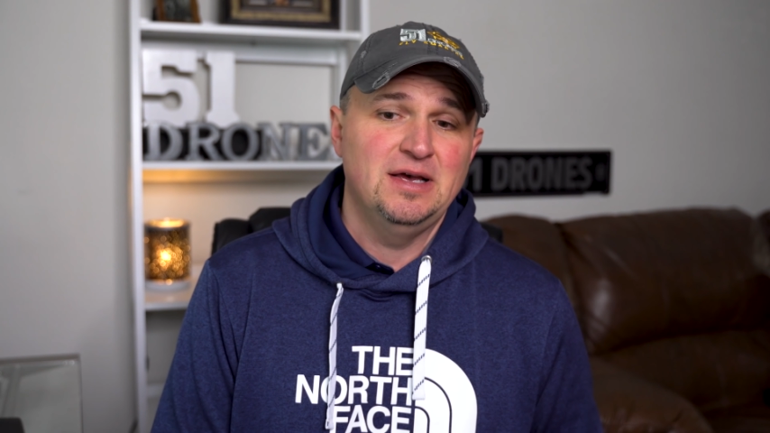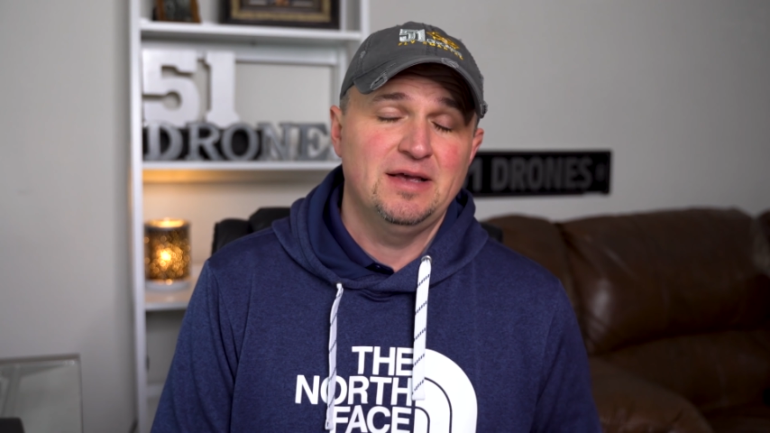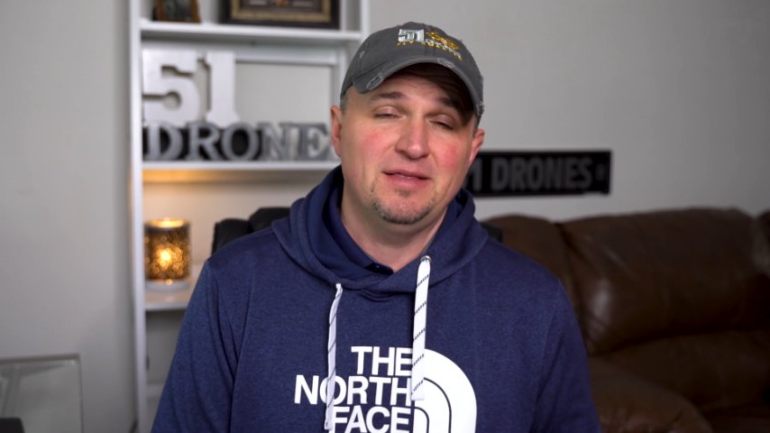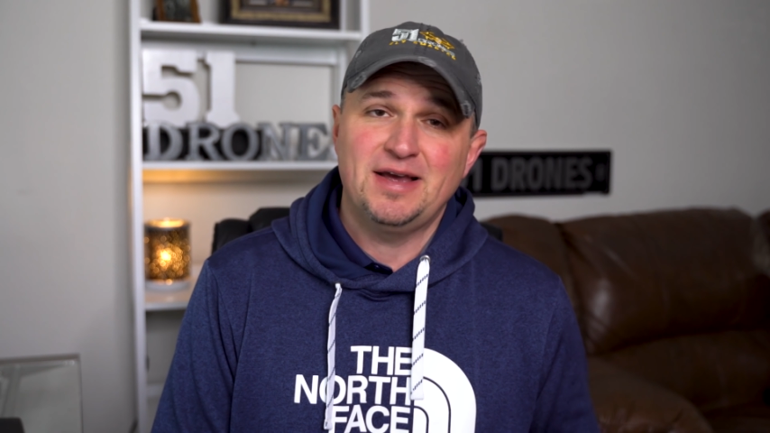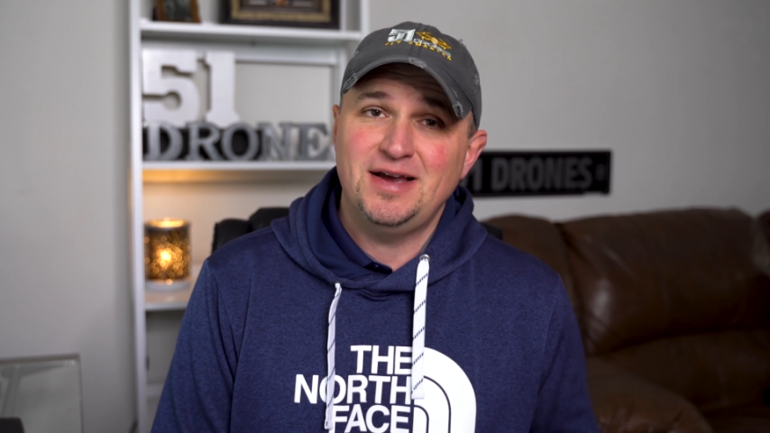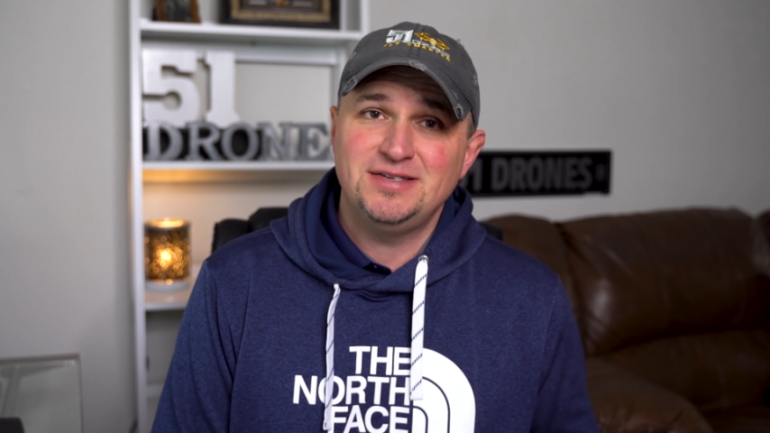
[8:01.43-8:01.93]

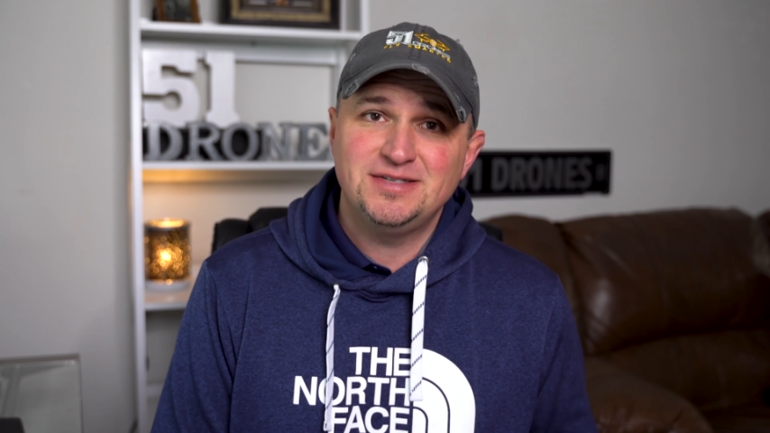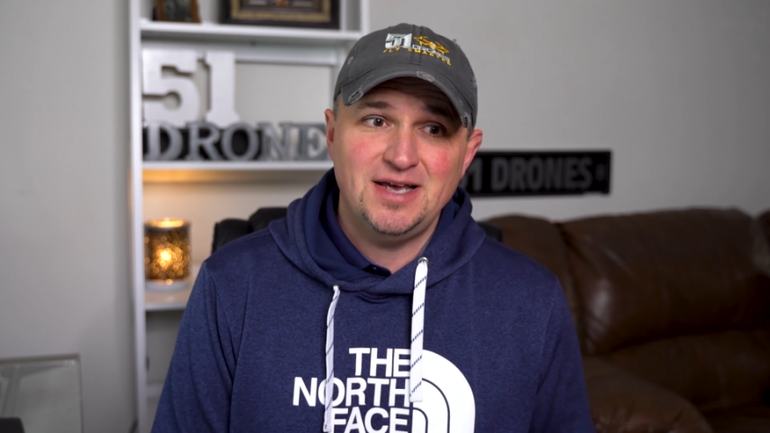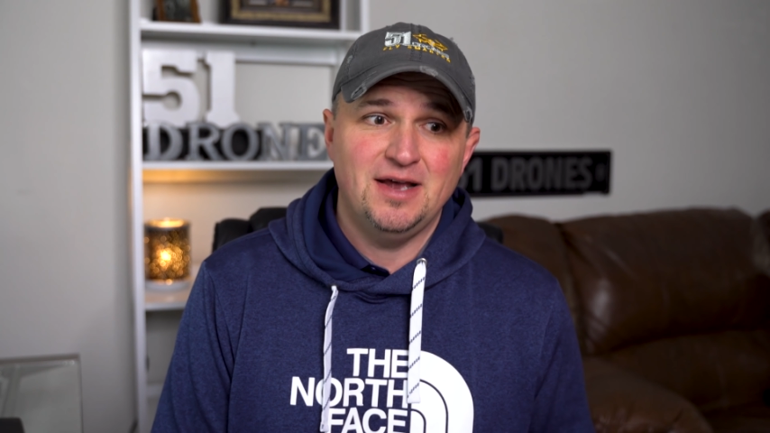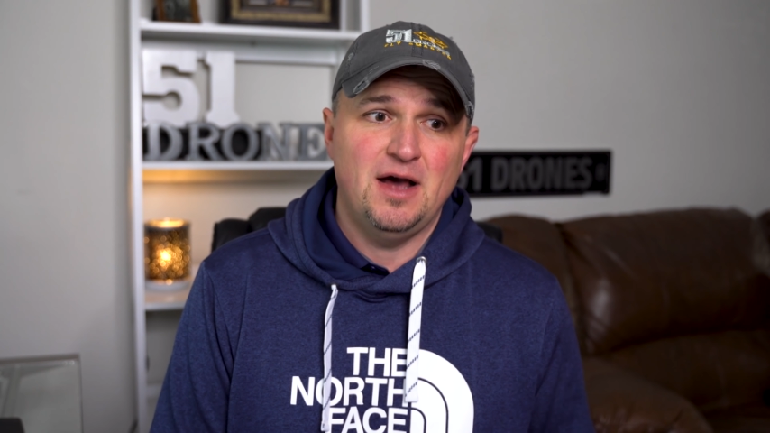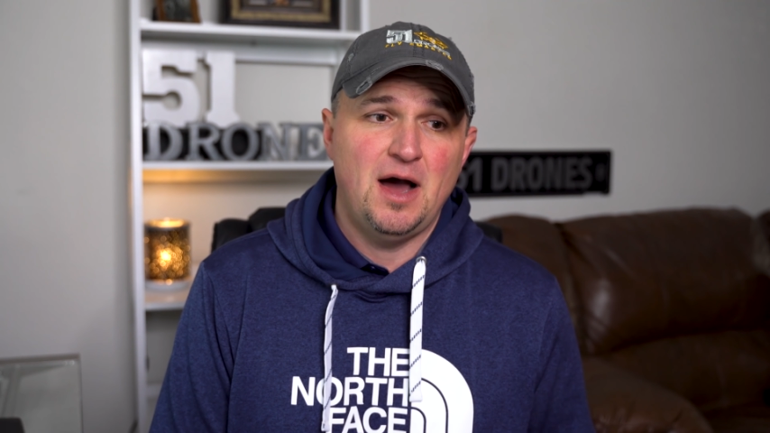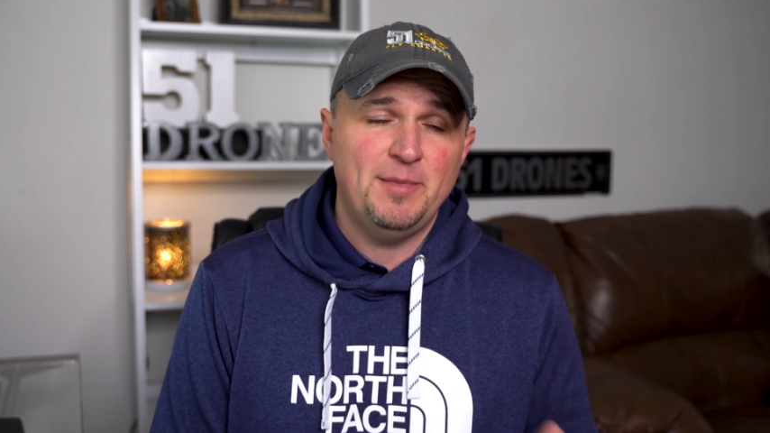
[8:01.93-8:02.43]
And like I
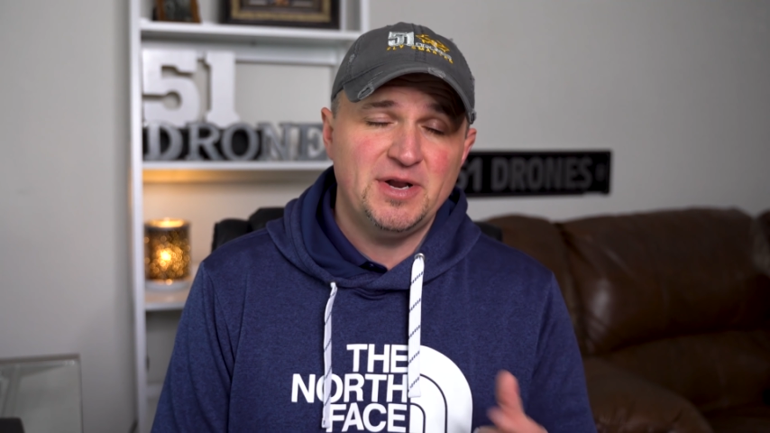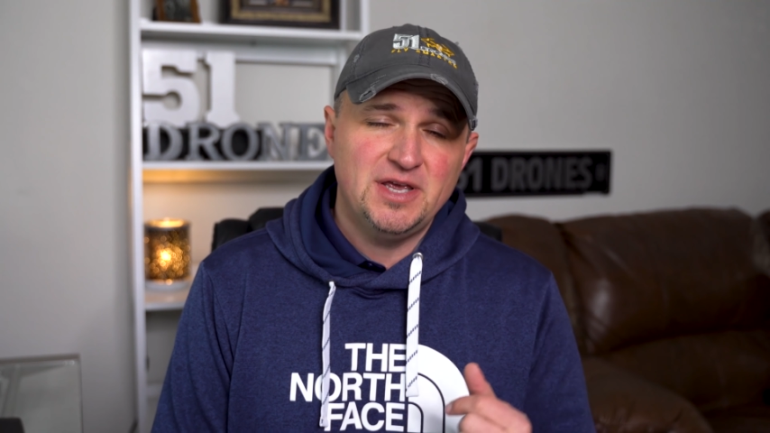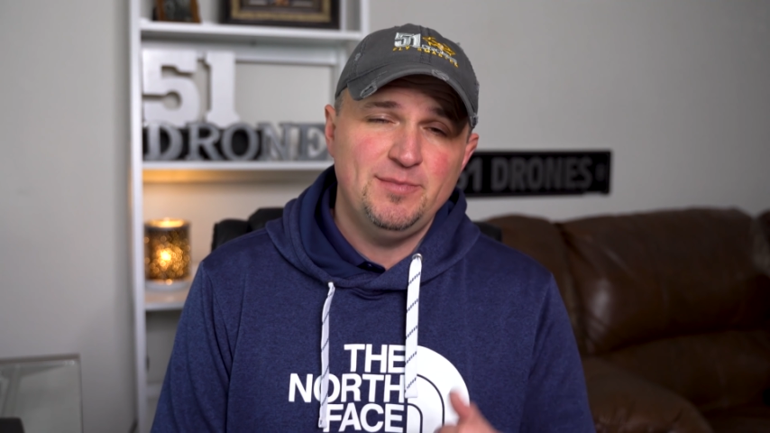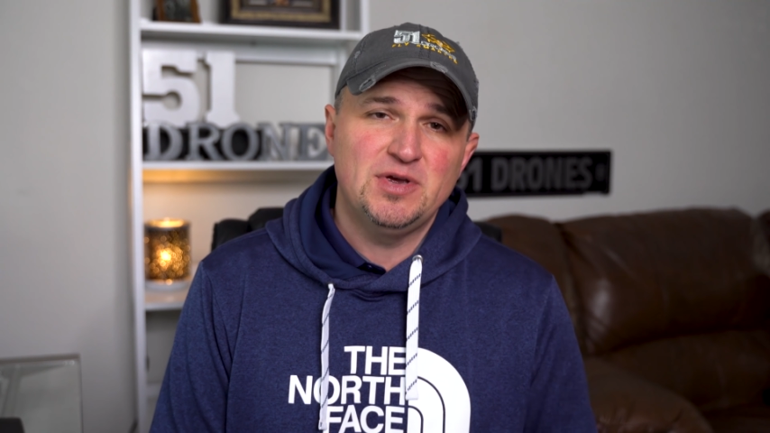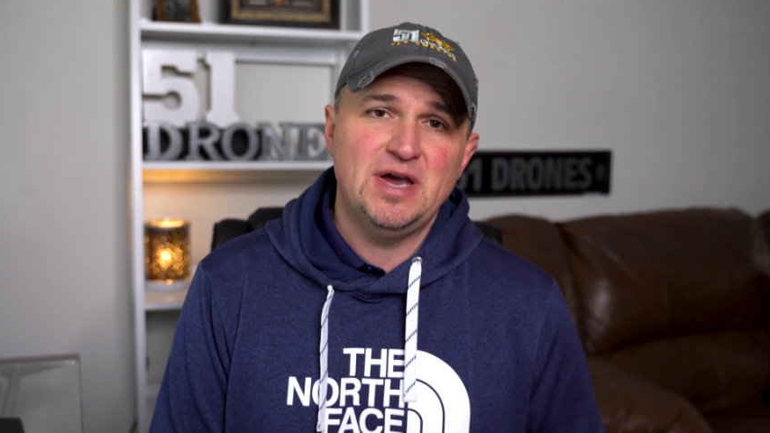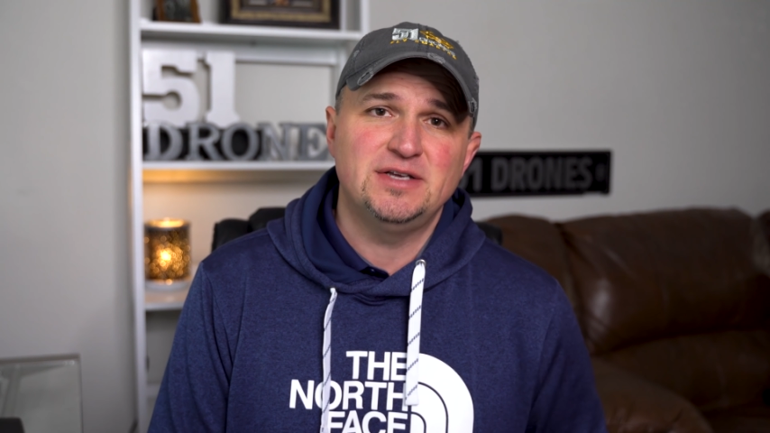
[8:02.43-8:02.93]
said, I'm gonna
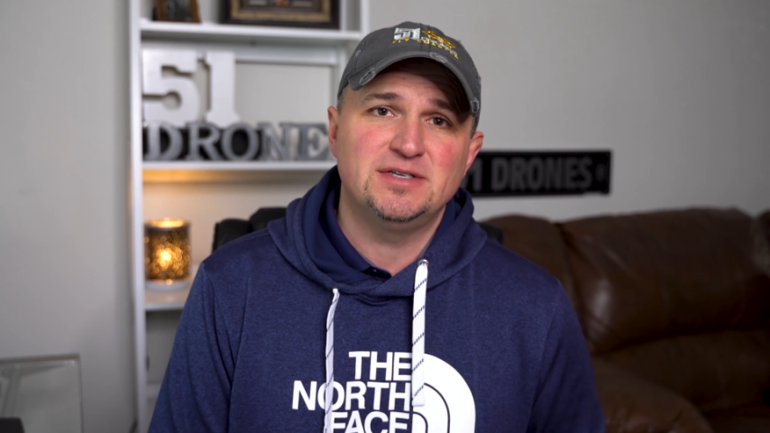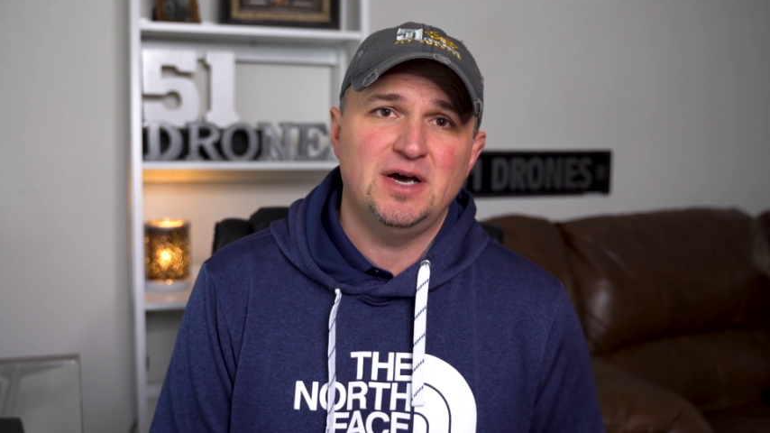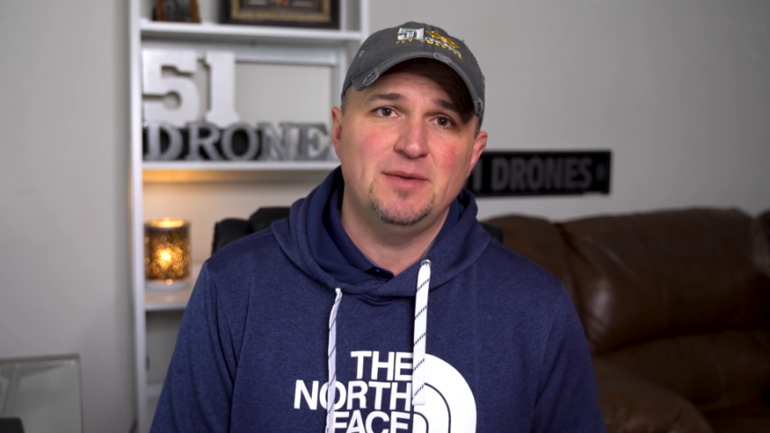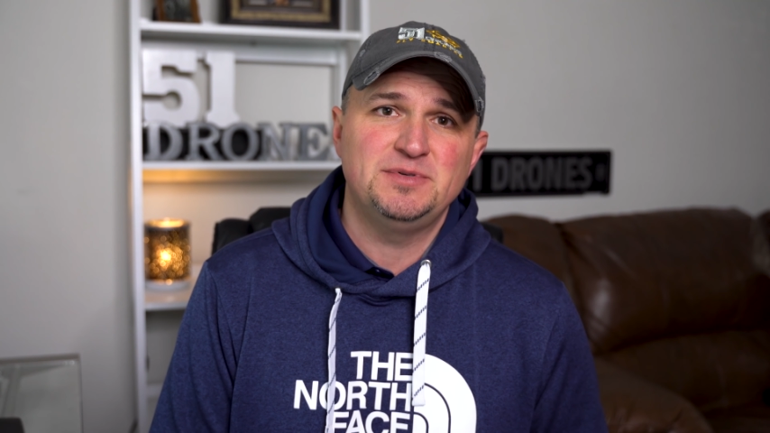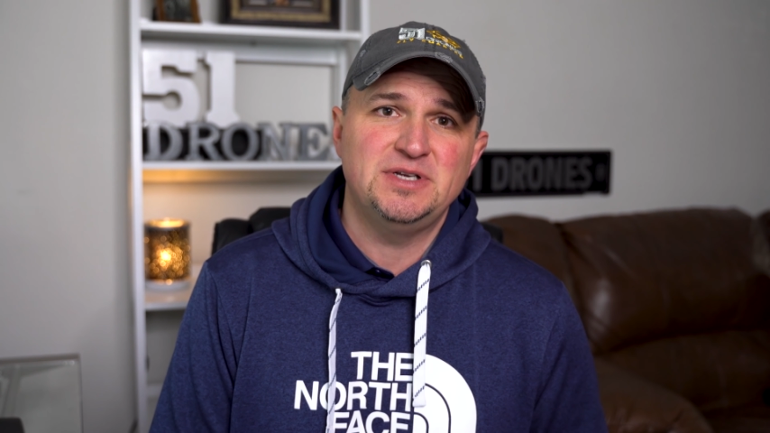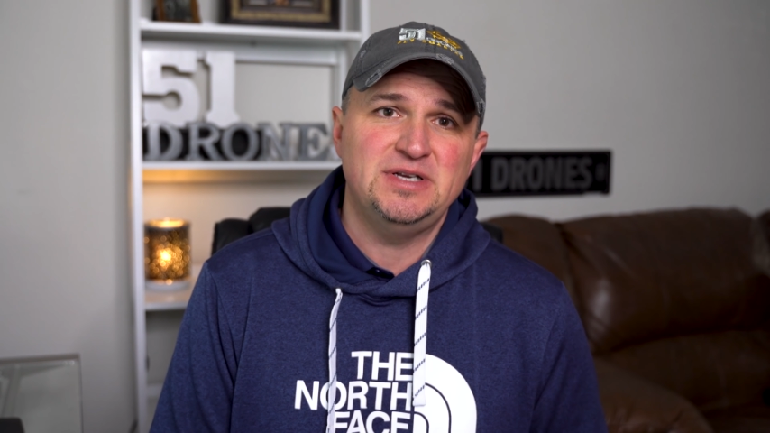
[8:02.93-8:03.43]
keep you guys
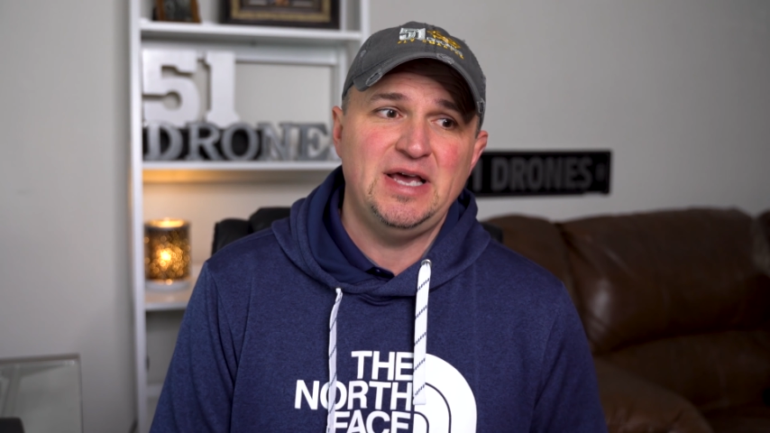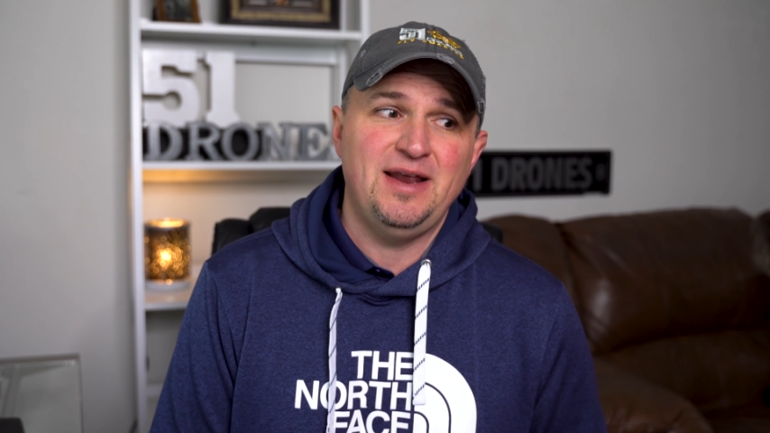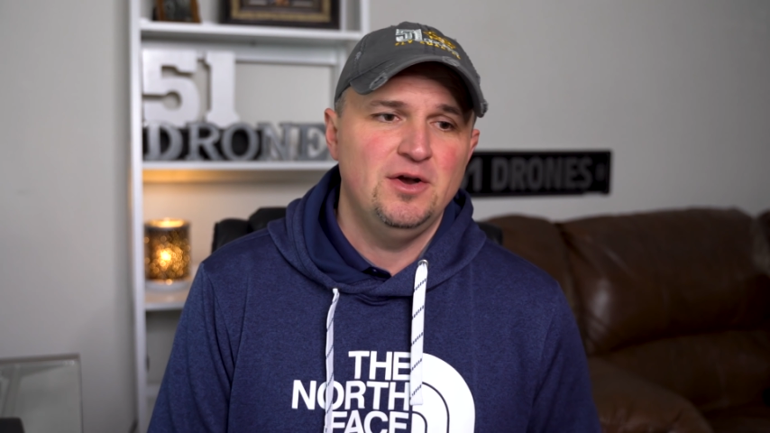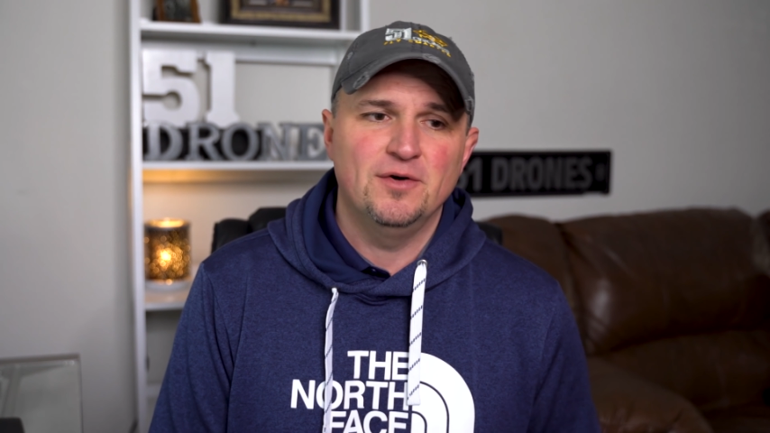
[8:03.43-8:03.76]
up to date.